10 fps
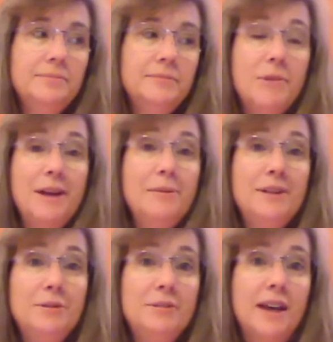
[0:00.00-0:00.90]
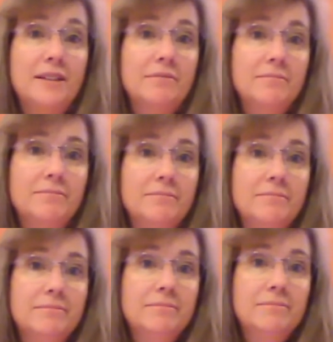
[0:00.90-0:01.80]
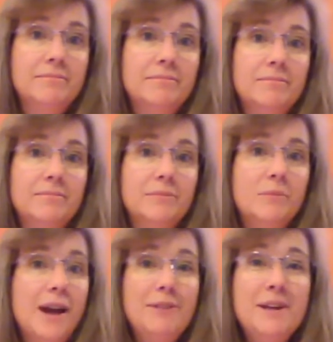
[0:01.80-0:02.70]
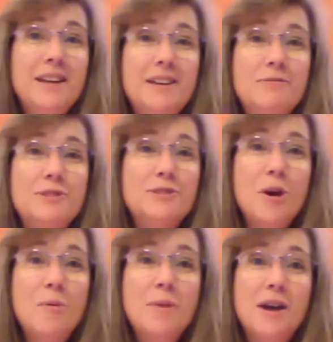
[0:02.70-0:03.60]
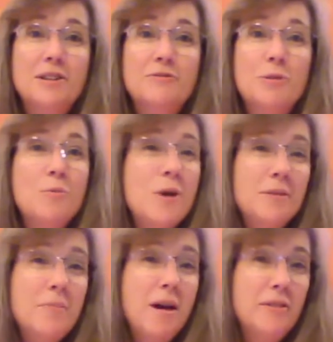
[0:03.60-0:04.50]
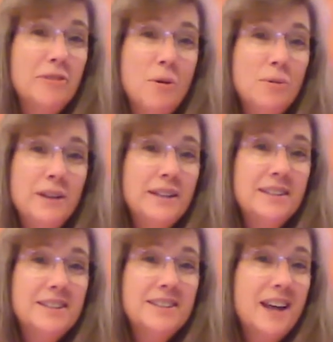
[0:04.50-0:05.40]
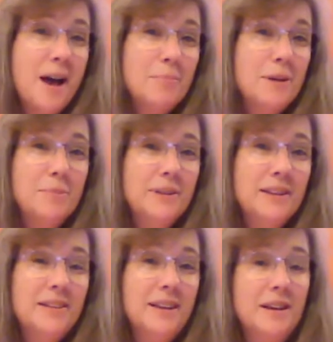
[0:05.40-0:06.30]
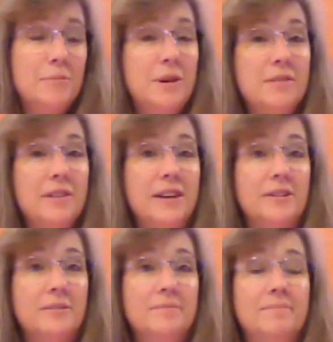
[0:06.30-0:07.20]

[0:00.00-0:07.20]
Why do we do that? Why do we give so much for one month only to stop completely a month later?